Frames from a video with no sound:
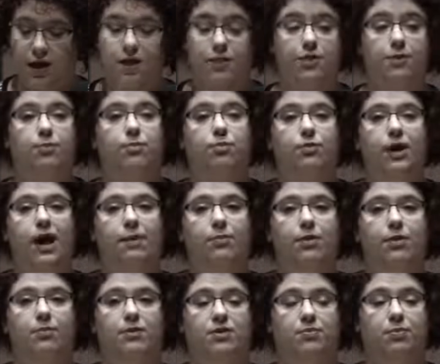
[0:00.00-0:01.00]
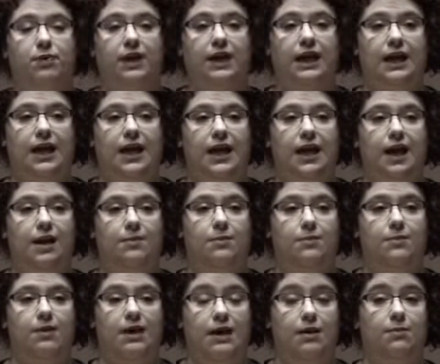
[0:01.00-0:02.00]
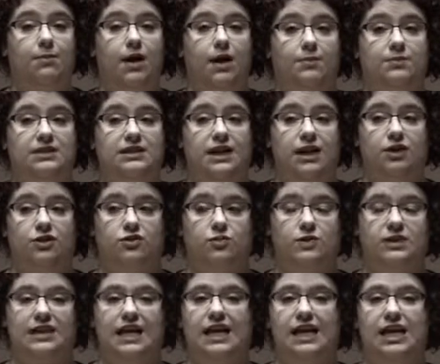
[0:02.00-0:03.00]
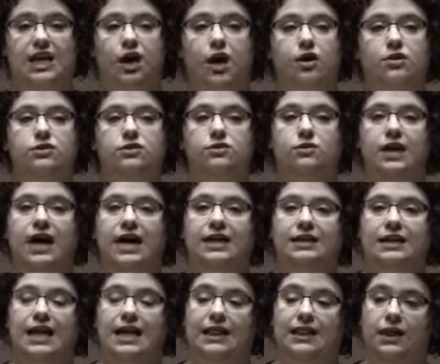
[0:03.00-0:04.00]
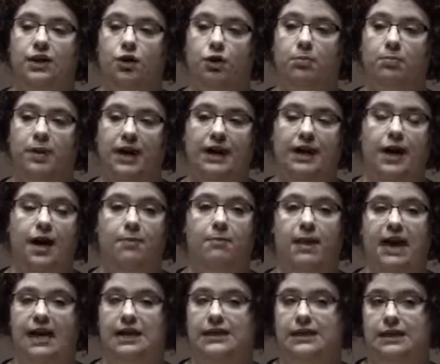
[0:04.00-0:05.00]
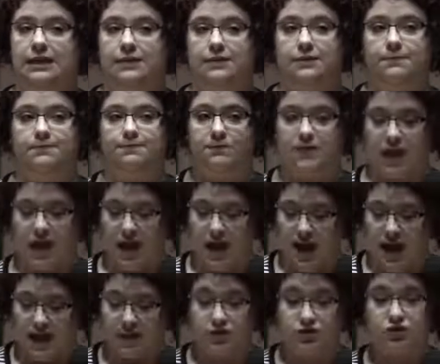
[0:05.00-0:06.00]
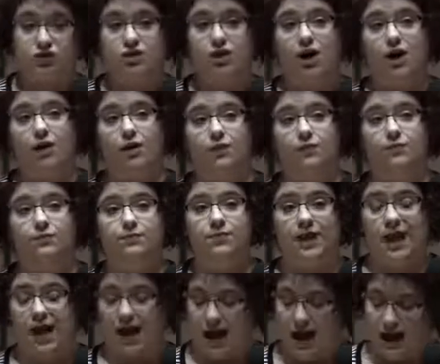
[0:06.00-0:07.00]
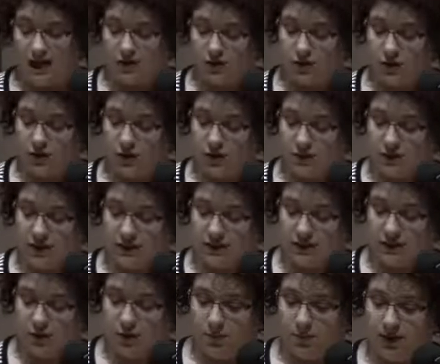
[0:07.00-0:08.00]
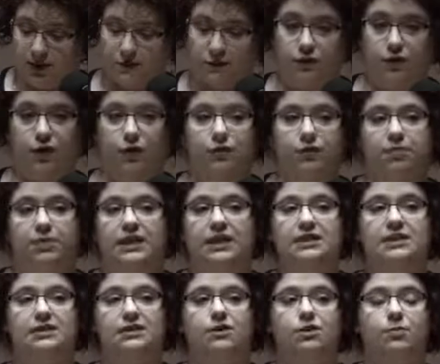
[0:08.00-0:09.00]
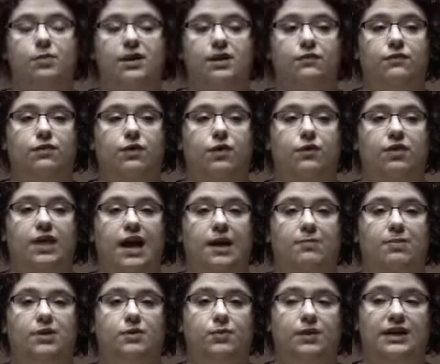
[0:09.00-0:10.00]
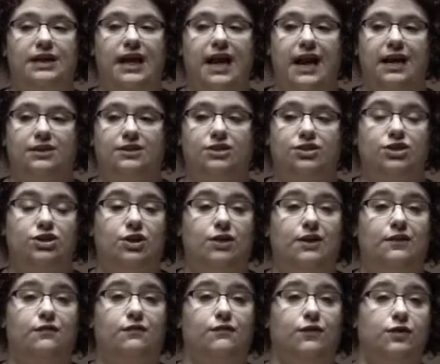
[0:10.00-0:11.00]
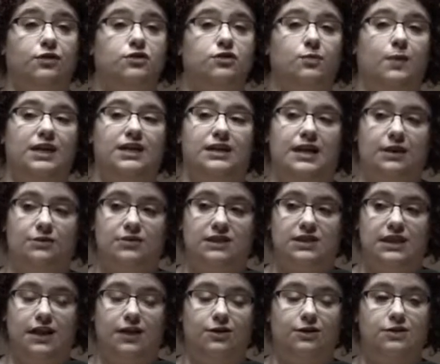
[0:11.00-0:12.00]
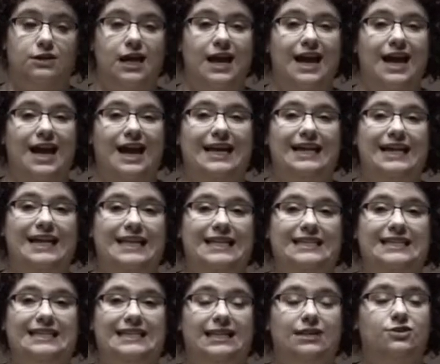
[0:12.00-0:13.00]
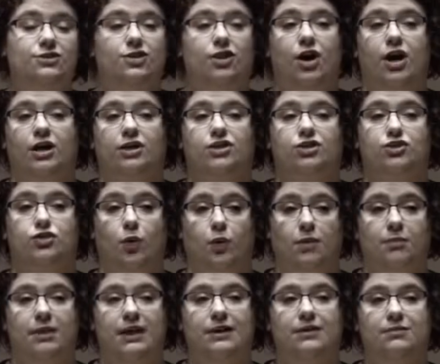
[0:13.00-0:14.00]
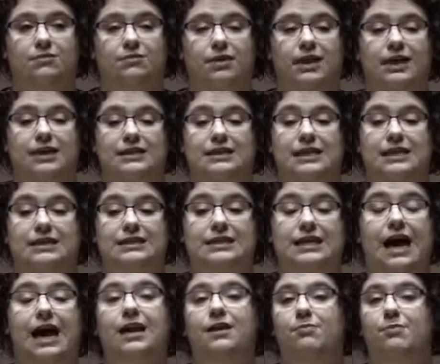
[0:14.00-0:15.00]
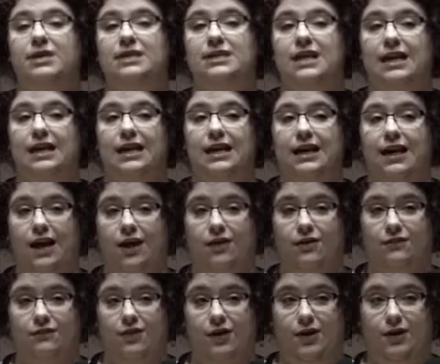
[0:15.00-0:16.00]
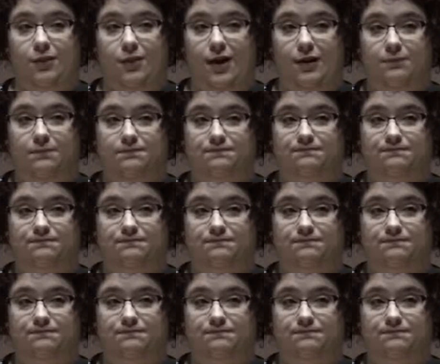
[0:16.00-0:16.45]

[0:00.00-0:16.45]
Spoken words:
The problem with bringing him upstairs was that he also got a little bit abandoned. And so I show you this little bit of growth, but this little bit of growth happened when Cactus Jerry first went downstairs, and he has since gone dormant because he has not been taken care of very well.